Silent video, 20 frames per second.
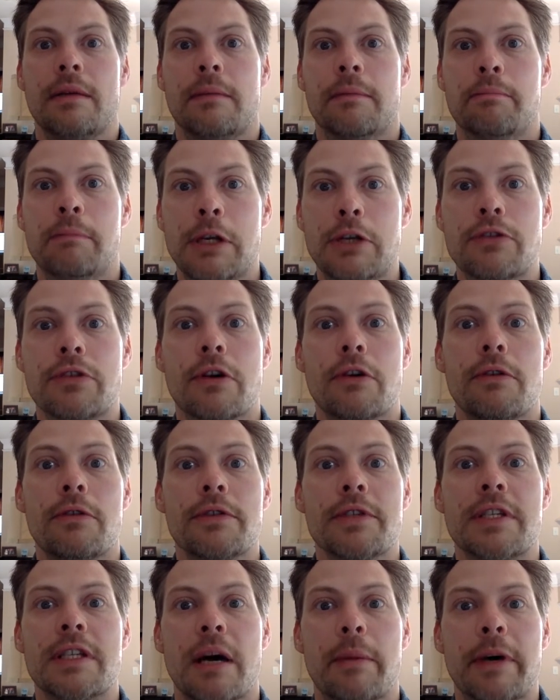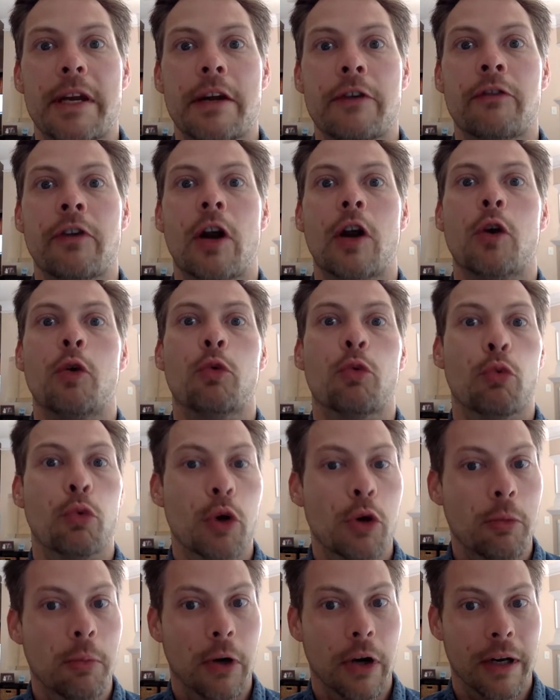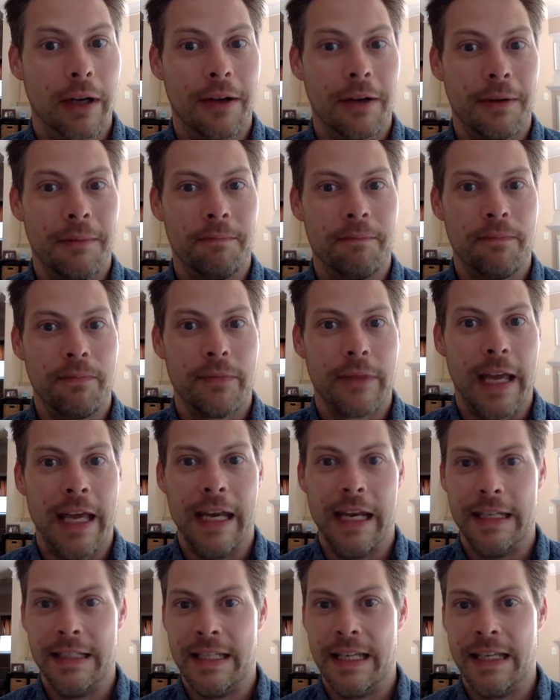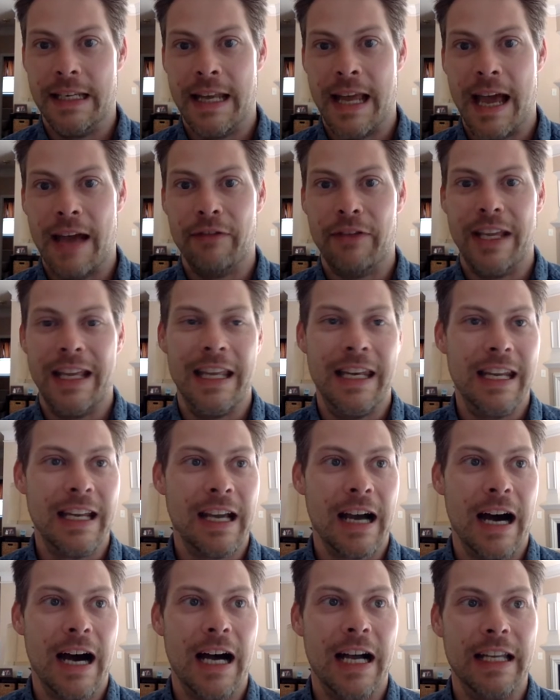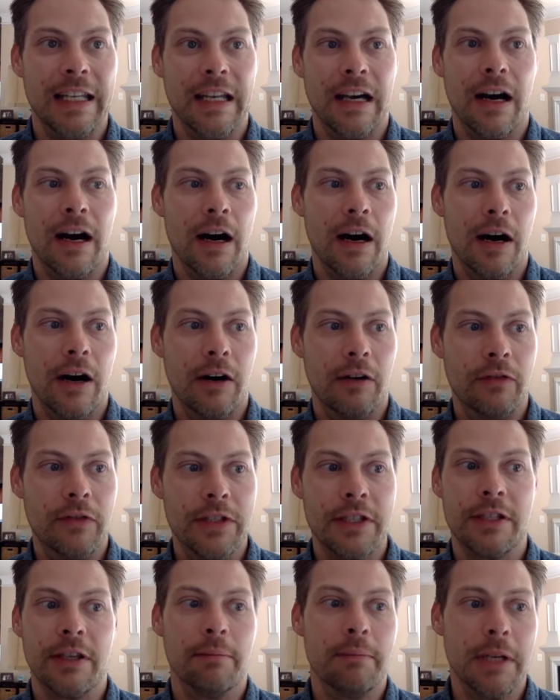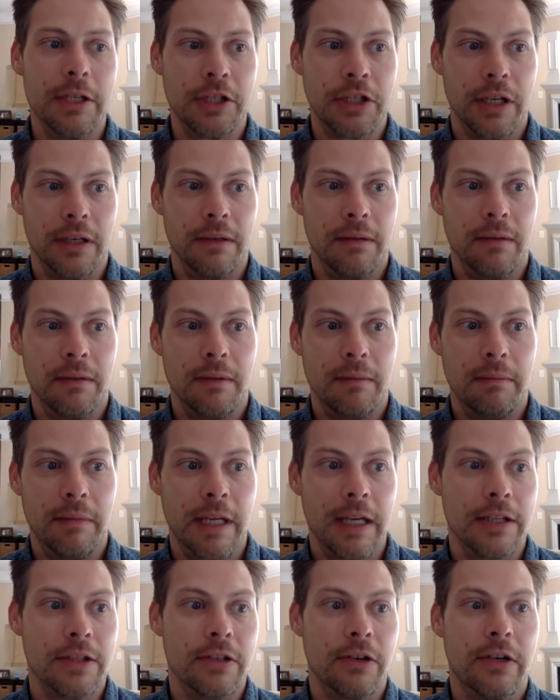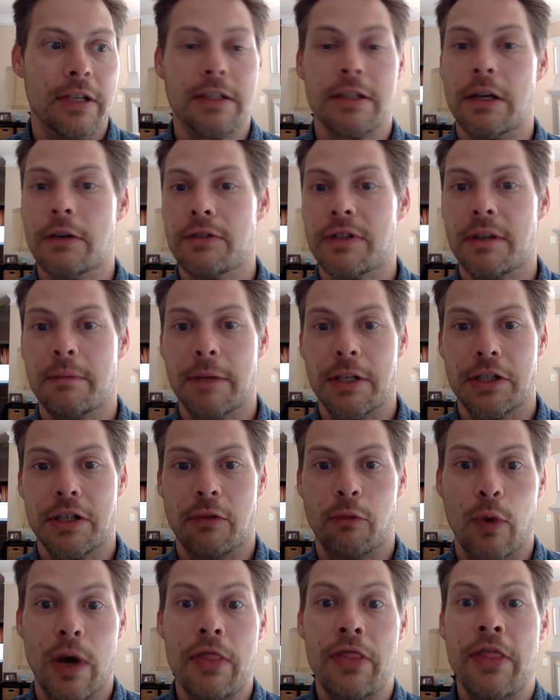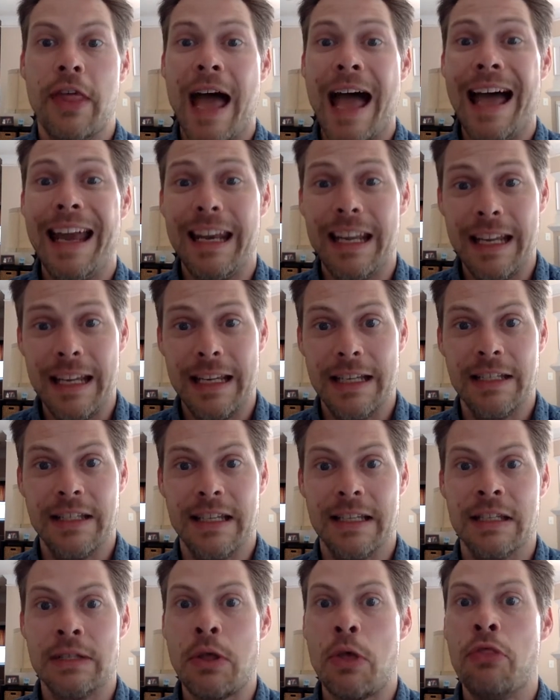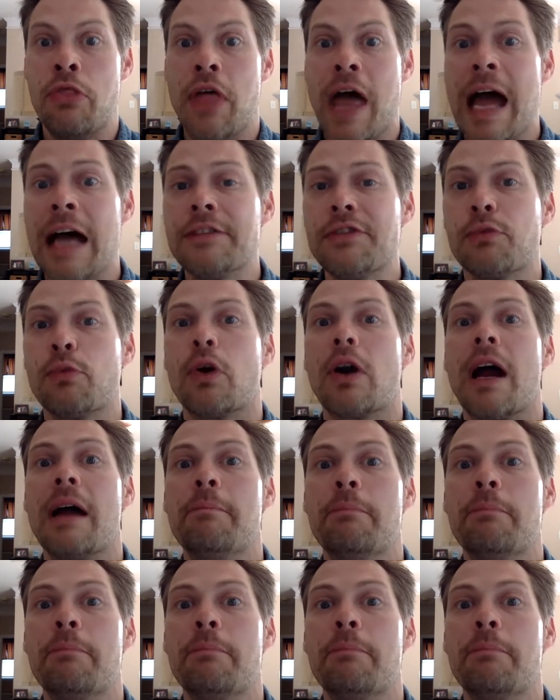musical summative rubric, and it didn't have any kind of submission because there is no submission. What that is that's where I